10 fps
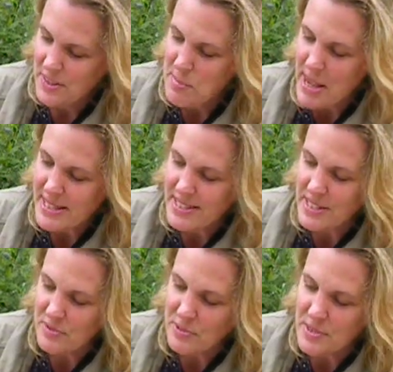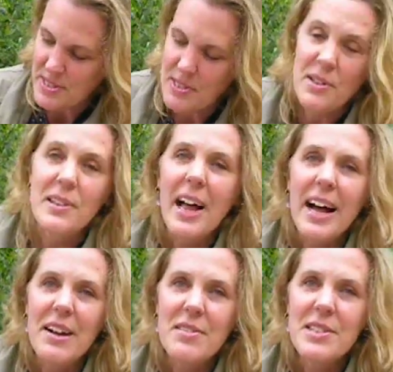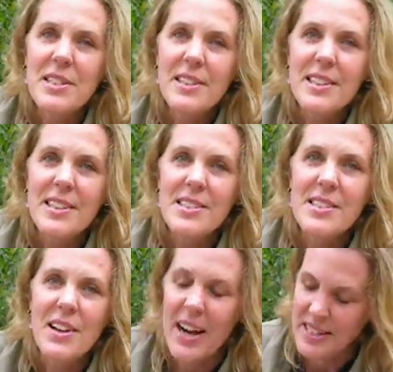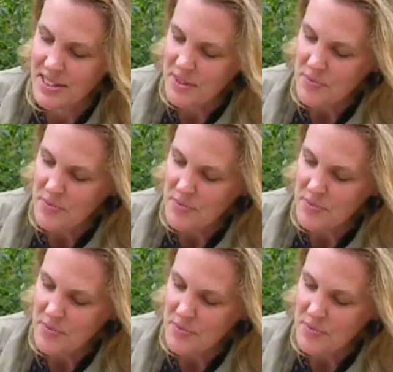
The past that influences our lives is not